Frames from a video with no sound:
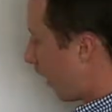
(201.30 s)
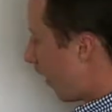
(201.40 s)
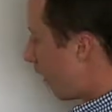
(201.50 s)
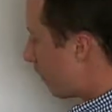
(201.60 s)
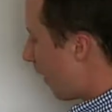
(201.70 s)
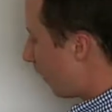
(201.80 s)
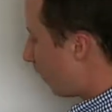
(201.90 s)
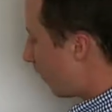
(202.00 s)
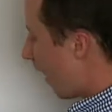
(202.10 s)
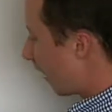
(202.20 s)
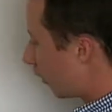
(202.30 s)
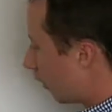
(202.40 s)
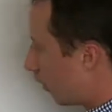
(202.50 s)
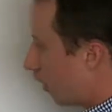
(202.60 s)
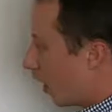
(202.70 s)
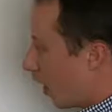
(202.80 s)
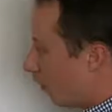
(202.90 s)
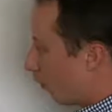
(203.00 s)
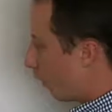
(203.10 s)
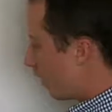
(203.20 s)
that by the factor
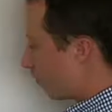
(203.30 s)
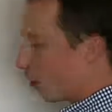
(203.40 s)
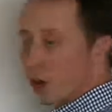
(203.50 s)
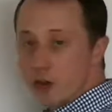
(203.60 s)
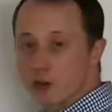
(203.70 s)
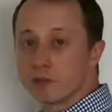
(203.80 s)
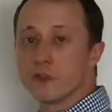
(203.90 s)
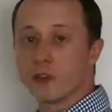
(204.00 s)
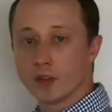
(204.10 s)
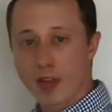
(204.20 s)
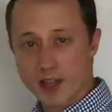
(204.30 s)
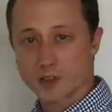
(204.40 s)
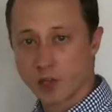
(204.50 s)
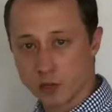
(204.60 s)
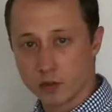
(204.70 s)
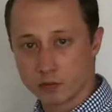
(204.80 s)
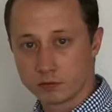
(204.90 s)
of the rate per 100 for the class code.